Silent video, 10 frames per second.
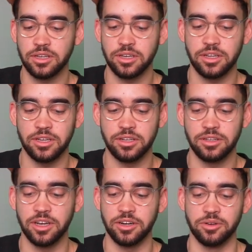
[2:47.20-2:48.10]
And
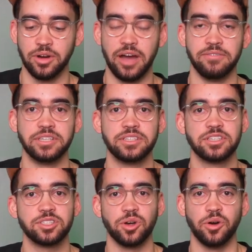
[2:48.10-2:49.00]
there you have it.
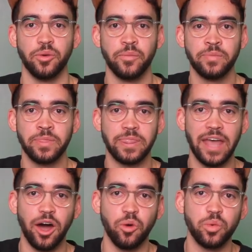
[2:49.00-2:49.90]
So
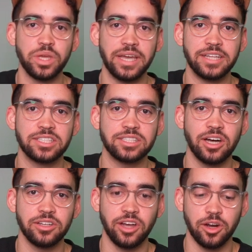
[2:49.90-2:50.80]
now we
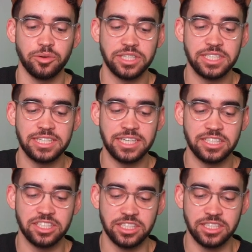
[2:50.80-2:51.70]
installed already the
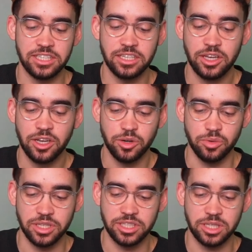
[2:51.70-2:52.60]
HDD.
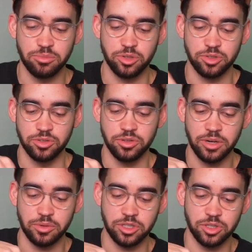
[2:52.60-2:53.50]
Really simple to do. I
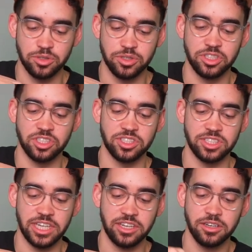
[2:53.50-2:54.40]
will show you in just a
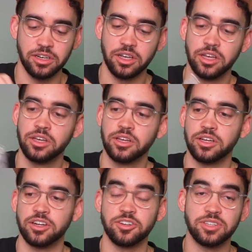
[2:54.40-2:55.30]
second.
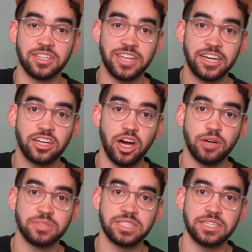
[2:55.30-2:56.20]
Another thing that
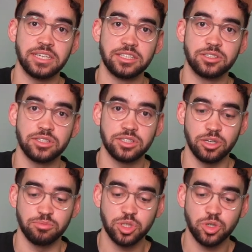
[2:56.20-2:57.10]
comes is
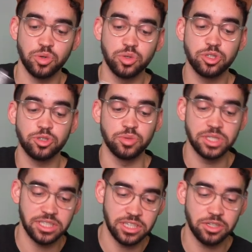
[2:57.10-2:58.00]
some screws to
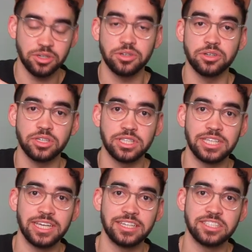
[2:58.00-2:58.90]
secure the
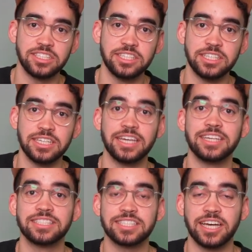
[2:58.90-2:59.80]
HDD
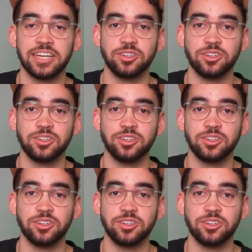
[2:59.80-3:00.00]
inside